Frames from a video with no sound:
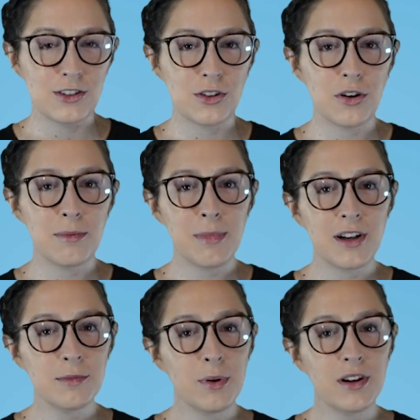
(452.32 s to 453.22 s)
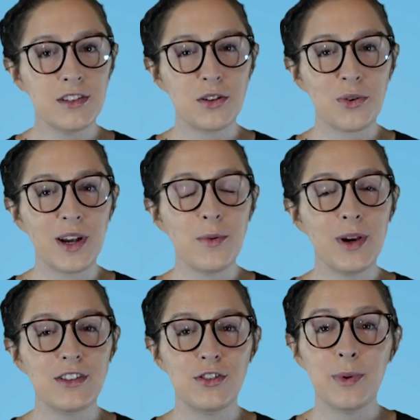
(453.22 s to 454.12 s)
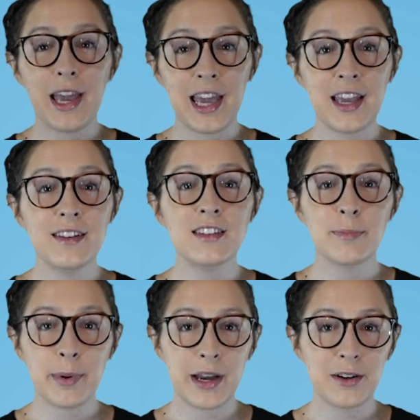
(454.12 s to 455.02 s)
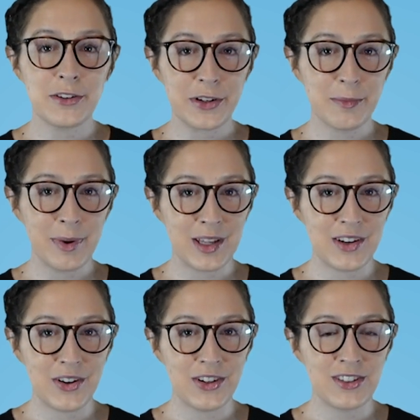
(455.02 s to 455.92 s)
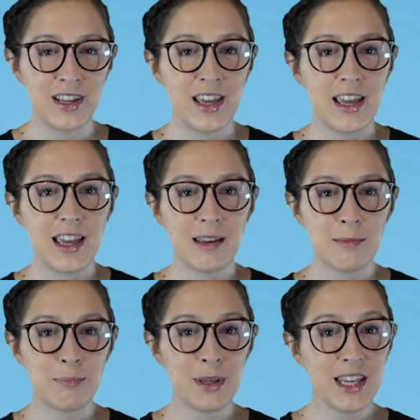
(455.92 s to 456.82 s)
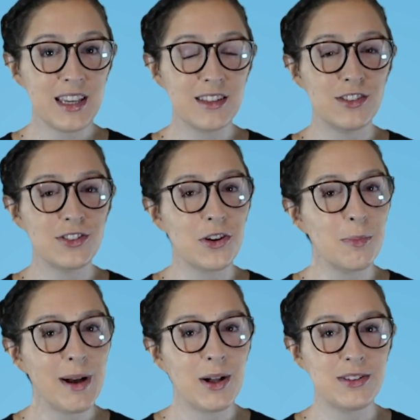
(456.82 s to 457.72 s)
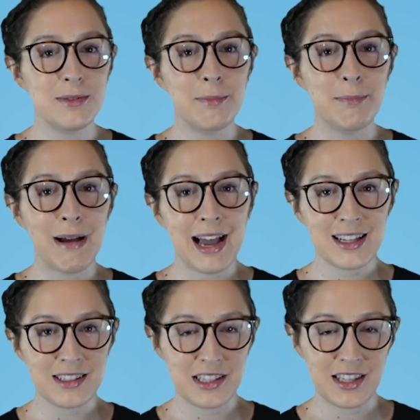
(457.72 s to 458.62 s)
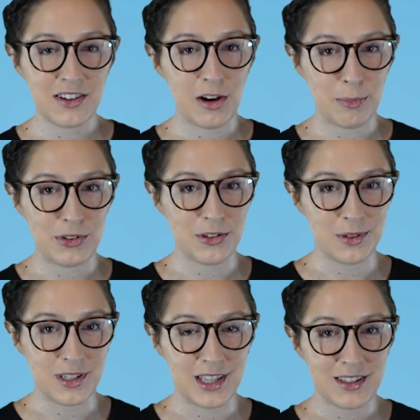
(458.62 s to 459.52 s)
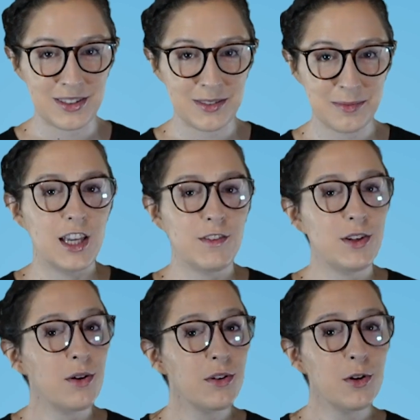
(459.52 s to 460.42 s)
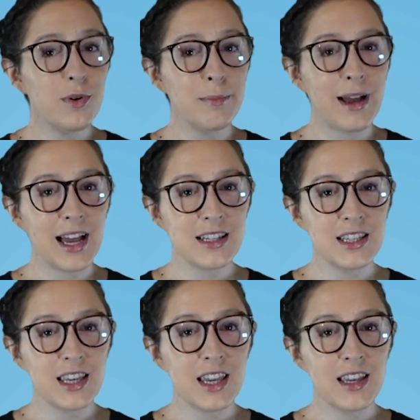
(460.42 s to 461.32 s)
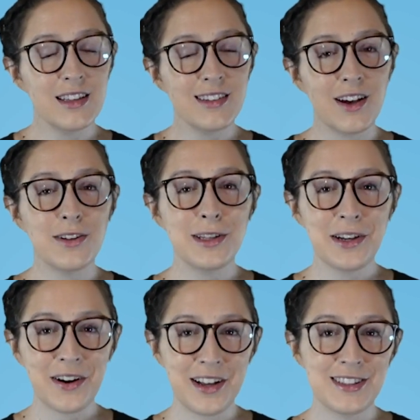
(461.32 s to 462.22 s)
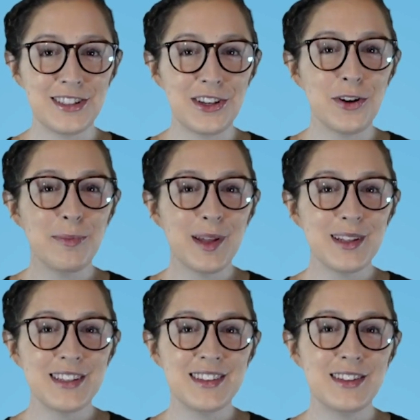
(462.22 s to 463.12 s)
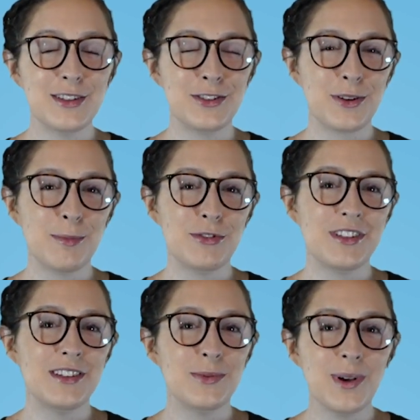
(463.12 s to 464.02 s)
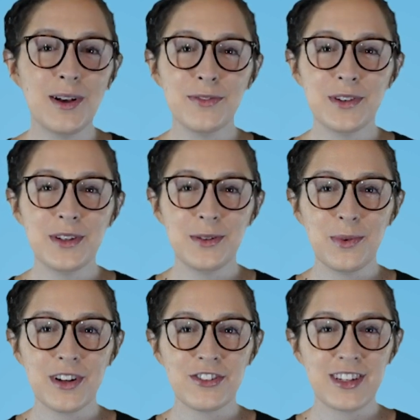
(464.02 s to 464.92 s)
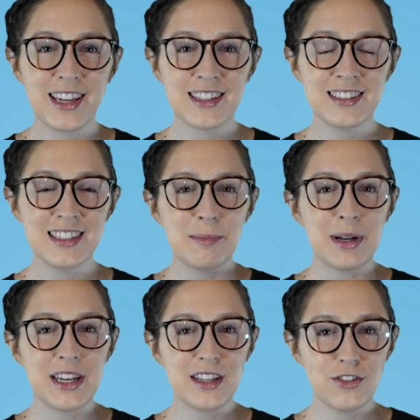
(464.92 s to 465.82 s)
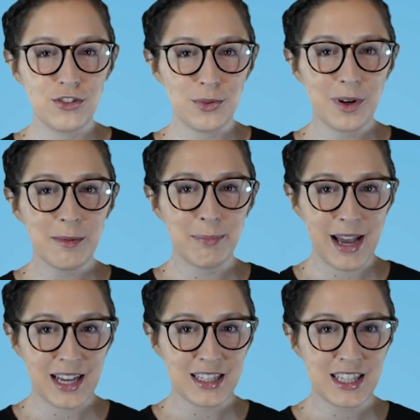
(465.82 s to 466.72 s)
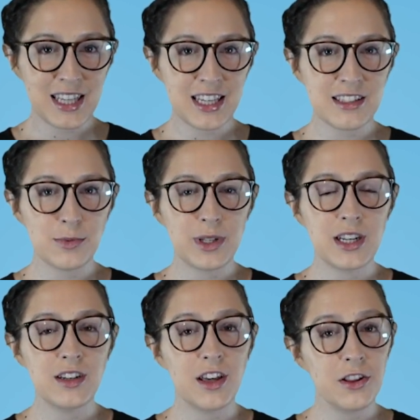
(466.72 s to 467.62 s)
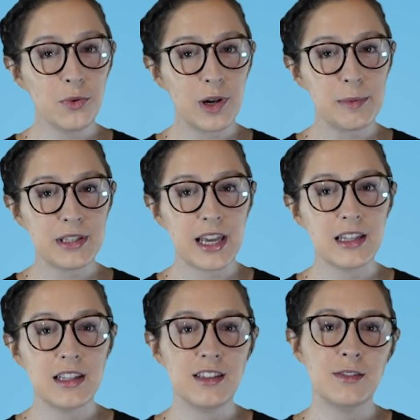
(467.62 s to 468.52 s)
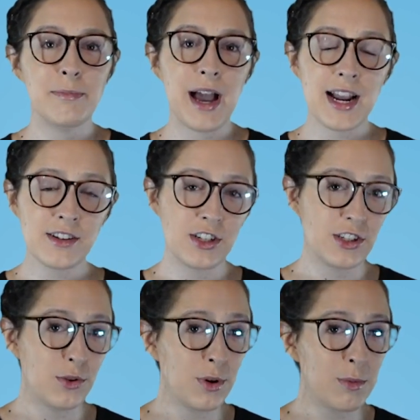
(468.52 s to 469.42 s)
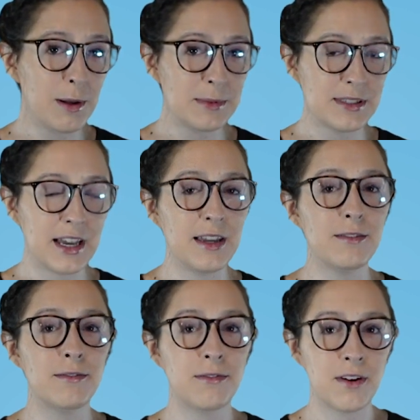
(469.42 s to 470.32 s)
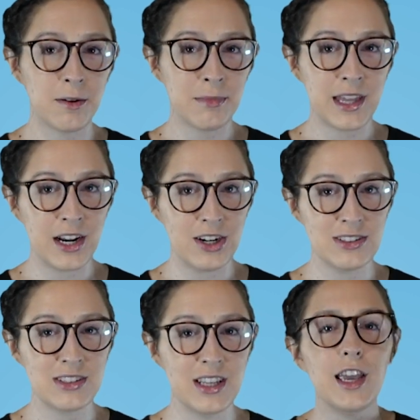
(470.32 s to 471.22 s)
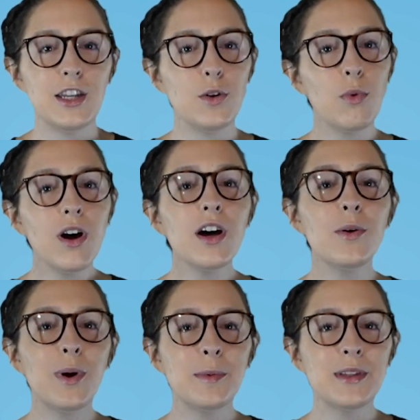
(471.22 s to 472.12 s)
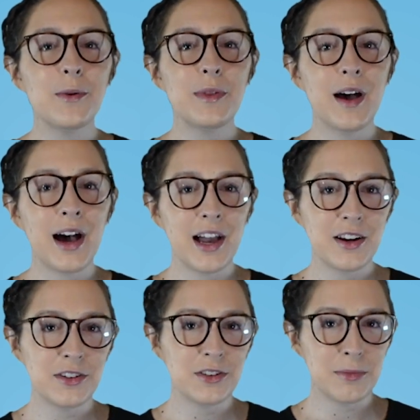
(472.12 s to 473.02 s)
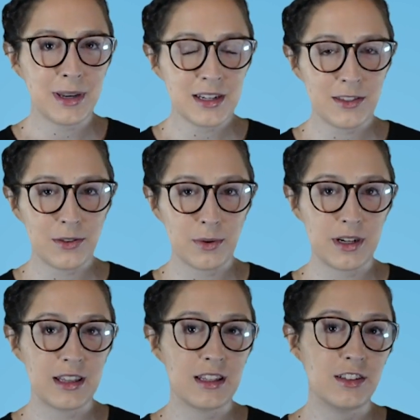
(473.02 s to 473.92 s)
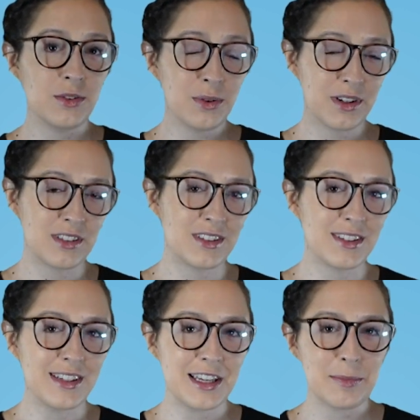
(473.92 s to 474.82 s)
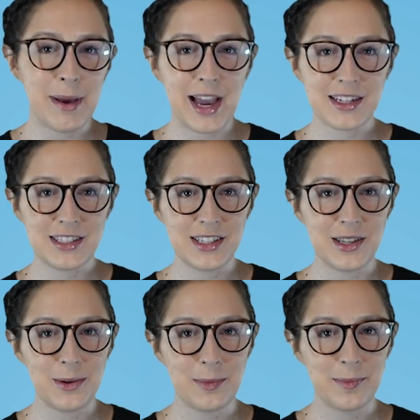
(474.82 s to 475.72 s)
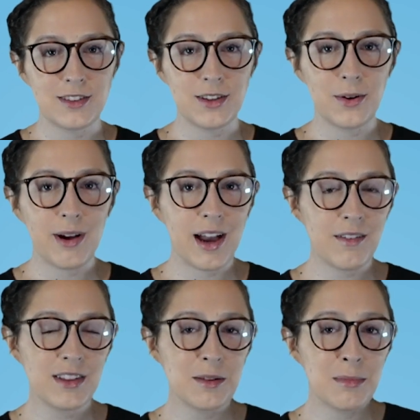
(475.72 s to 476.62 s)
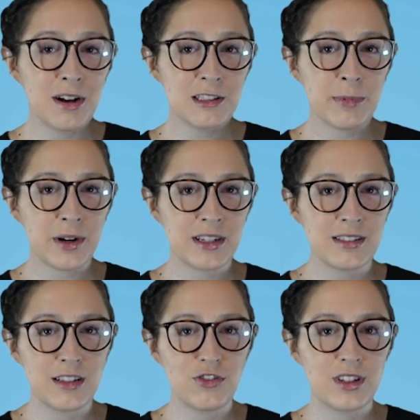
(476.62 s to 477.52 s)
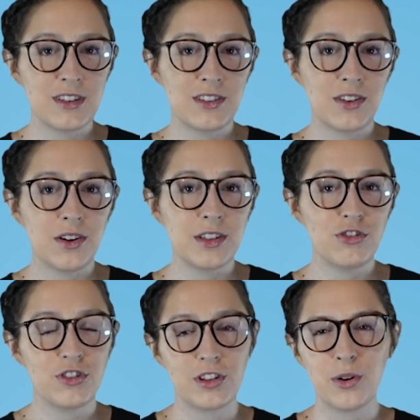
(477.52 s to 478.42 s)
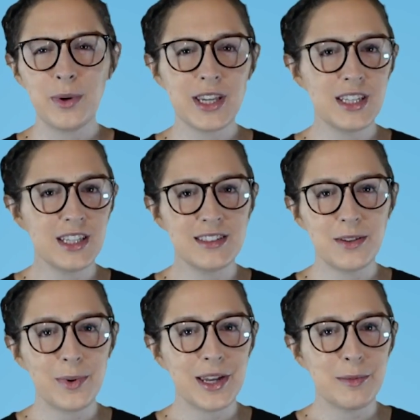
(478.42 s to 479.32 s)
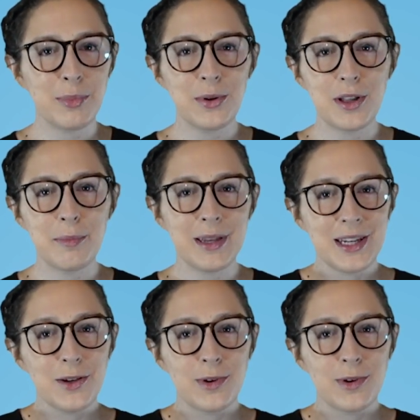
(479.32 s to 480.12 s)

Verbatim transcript: So MozBar is a great way to A, spy on your competitors, and B, scope out some backlinking opportunities. If you don't know what backlinking is, I'll link our SEO playlist in the description as well for you to watch next. But in short, backlinking is when another website links back to your website from theirs. And you want a website with a higher domain authority than yours to link back to you. So having the MozBar extension installed is just a quick and easy way to pull up any